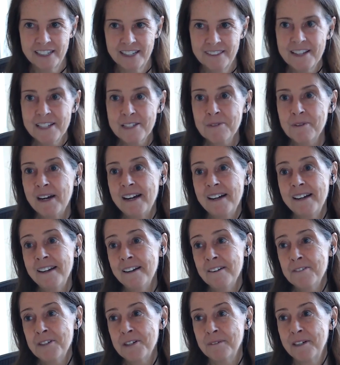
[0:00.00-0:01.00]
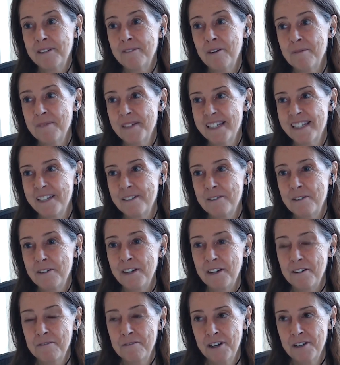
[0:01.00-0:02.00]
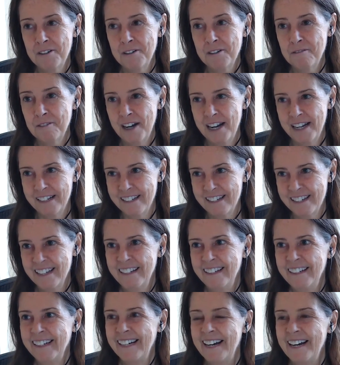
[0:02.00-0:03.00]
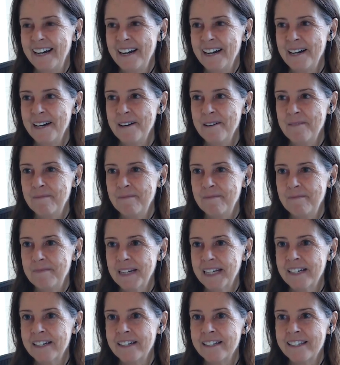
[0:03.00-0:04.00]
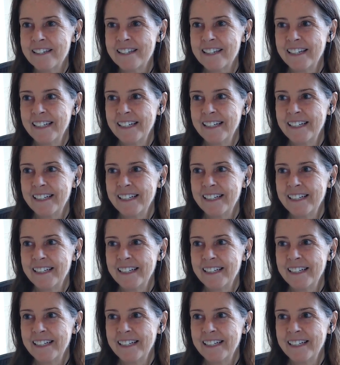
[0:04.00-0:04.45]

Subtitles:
And that's why I loved it when Robin said, you know, phone a friend, because